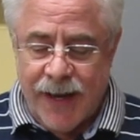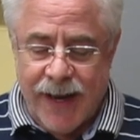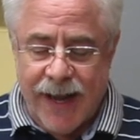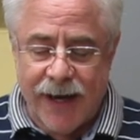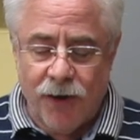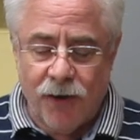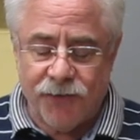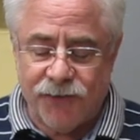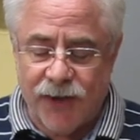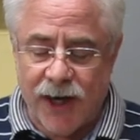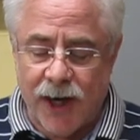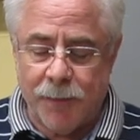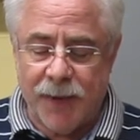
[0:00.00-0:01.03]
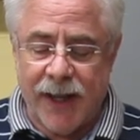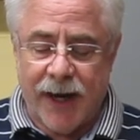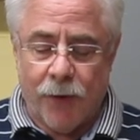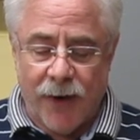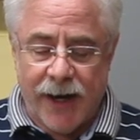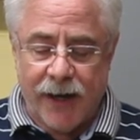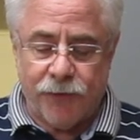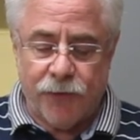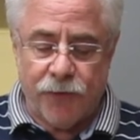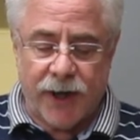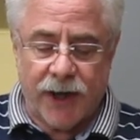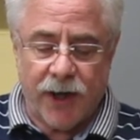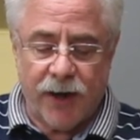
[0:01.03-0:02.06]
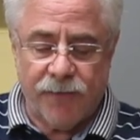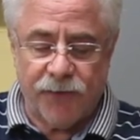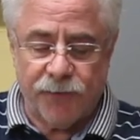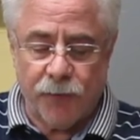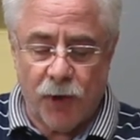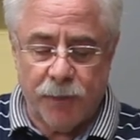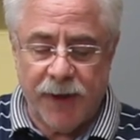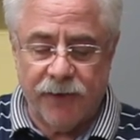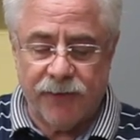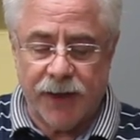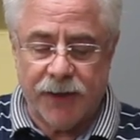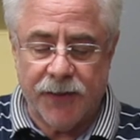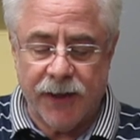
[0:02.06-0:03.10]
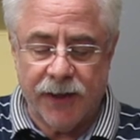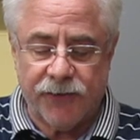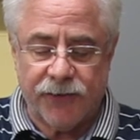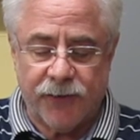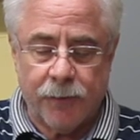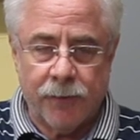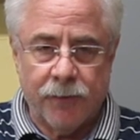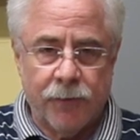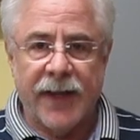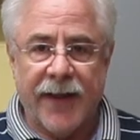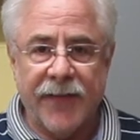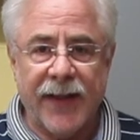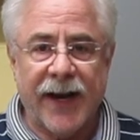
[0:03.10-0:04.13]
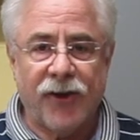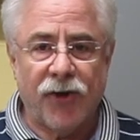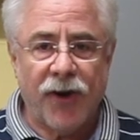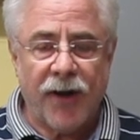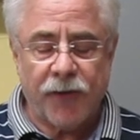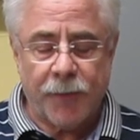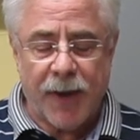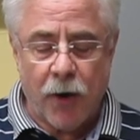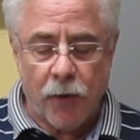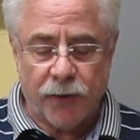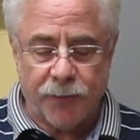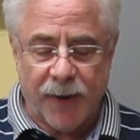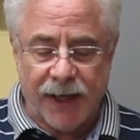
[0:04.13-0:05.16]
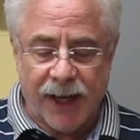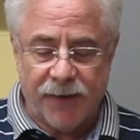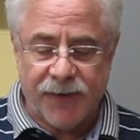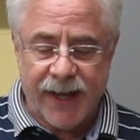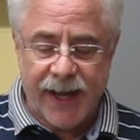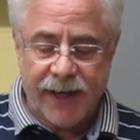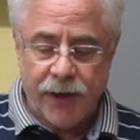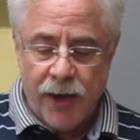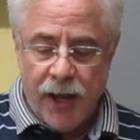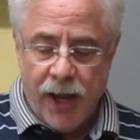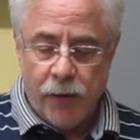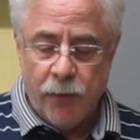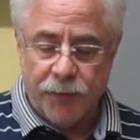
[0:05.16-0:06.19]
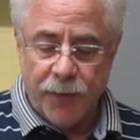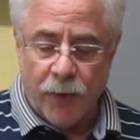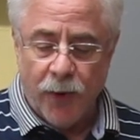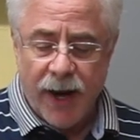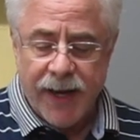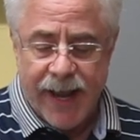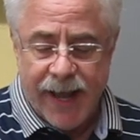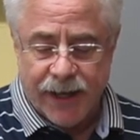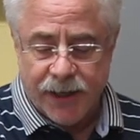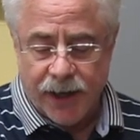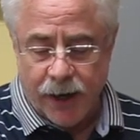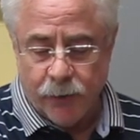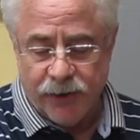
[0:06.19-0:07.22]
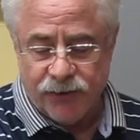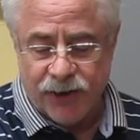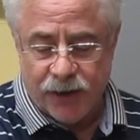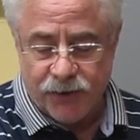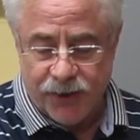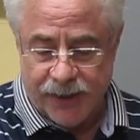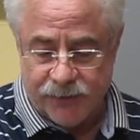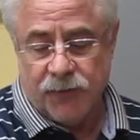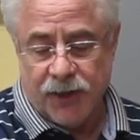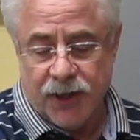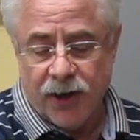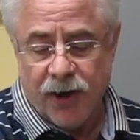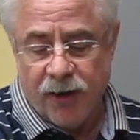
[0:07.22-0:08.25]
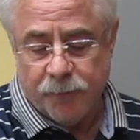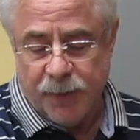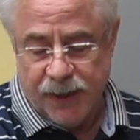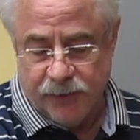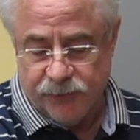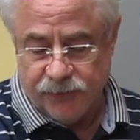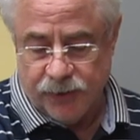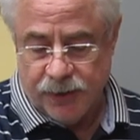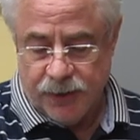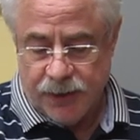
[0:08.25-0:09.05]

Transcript: Had it all set up, and I ran it through and I cut off a small piece like this. And then I turned off the power with my left hand, and with my right hand, I reached out to get the cutoff piece.